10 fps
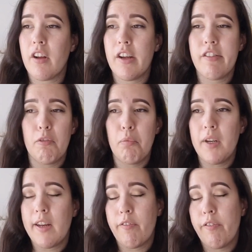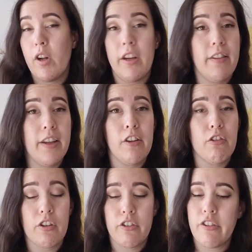I simply followed the
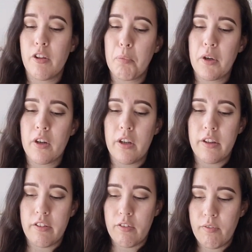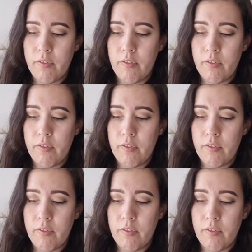instructions in the booklet.